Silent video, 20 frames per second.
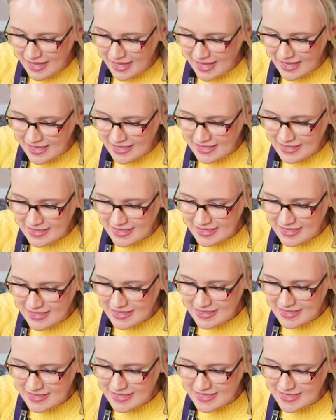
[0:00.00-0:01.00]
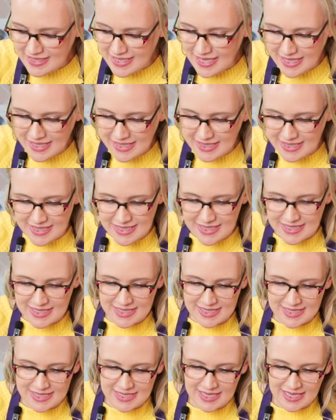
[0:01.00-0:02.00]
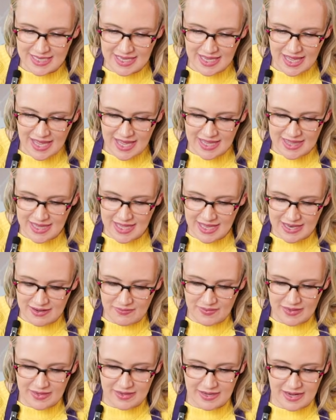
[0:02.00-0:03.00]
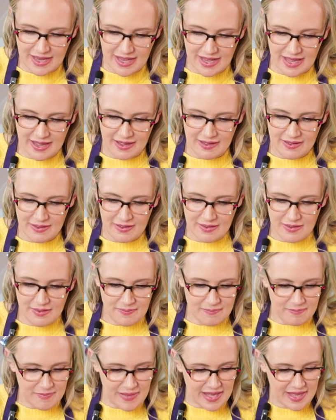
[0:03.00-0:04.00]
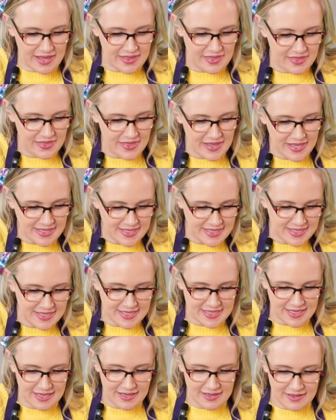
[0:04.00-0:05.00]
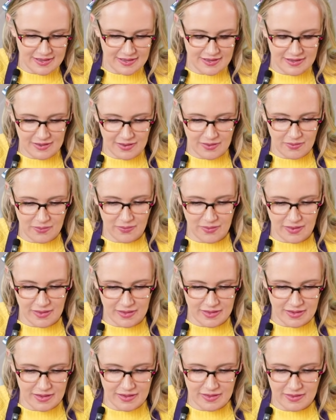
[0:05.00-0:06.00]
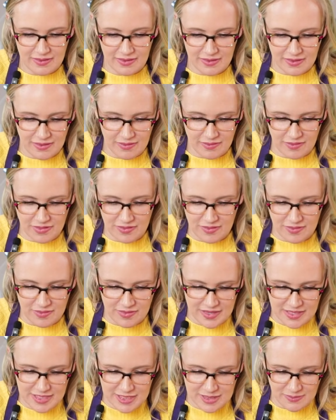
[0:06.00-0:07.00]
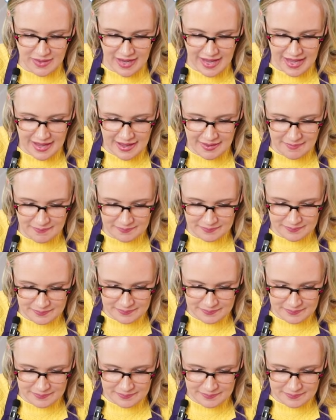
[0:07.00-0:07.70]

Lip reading: And 6. And then we're gonna make this cord go through this way.